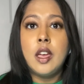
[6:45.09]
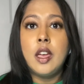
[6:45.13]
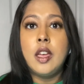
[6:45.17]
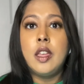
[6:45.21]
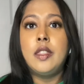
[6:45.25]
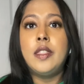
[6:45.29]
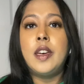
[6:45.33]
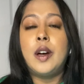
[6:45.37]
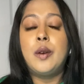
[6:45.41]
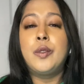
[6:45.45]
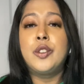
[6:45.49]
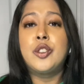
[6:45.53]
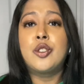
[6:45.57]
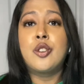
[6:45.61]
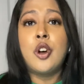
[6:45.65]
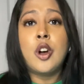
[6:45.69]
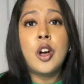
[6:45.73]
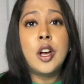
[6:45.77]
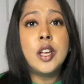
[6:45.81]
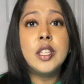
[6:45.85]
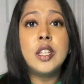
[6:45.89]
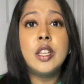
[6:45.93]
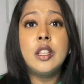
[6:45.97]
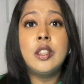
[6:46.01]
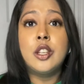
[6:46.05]
that was
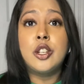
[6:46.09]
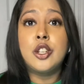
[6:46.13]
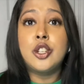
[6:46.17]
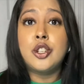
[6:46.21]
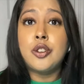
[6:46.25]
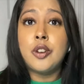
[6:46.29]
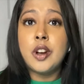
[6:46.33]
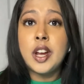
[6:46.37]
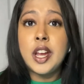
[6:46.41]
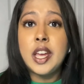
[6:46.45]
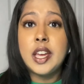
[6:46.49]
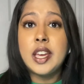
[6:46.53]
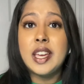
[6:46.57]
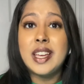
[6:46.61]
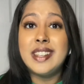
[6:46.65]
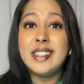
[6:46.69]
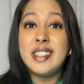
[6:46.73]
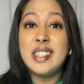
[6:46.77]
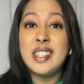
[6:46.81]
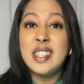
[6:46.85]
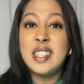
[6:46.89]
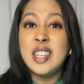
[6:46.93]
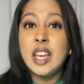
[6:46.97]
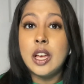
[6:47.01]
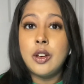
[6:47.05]
causing the trach
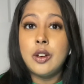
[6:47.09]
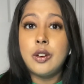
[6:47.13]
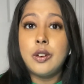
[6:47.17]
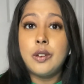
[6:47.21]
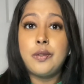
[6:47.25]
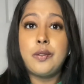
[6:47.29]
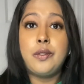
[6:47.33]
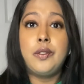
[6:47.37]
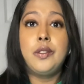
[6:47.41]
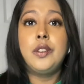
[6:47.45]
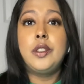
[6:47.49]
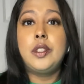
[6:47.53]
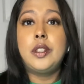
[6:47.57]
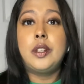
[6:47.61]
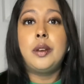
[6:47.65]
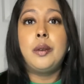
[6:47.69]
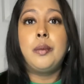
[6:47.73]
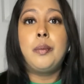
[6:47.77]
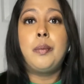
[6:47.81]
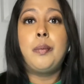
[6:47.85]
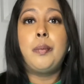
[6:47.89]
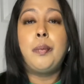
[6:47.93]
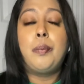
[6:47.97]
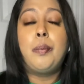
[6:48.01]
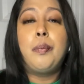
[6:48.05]
itself to
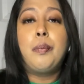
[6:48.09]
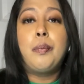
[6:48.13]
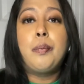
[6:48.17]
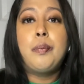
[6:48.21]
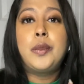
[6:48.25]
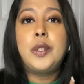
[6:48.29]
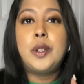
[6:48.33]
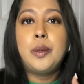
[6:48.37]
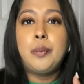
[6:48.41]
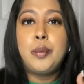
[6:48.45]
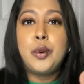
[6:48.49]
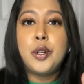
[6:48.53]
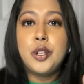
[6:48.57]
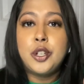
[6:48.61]
push